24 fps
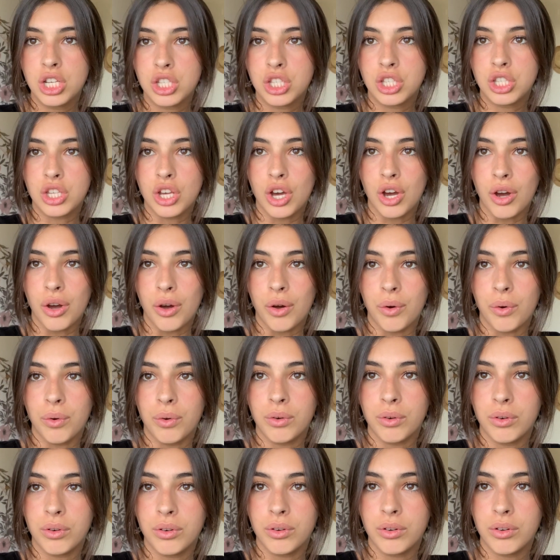
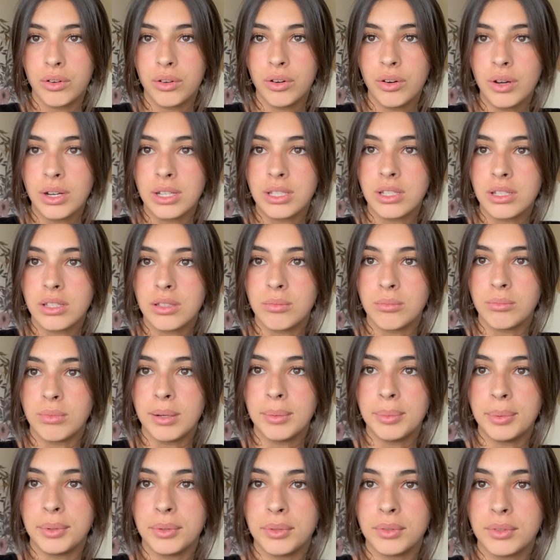So, oh, I see some
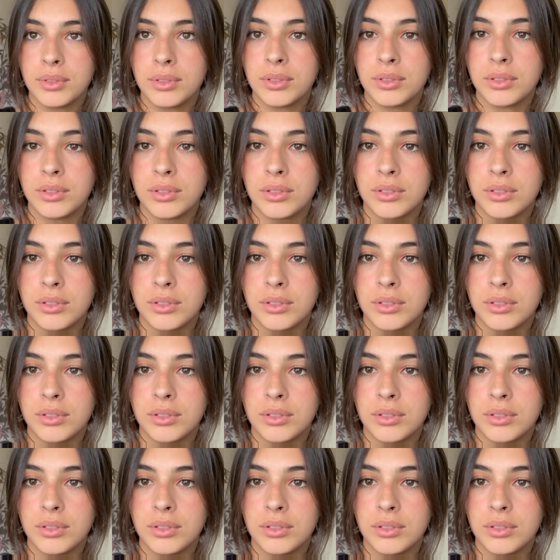bubbles.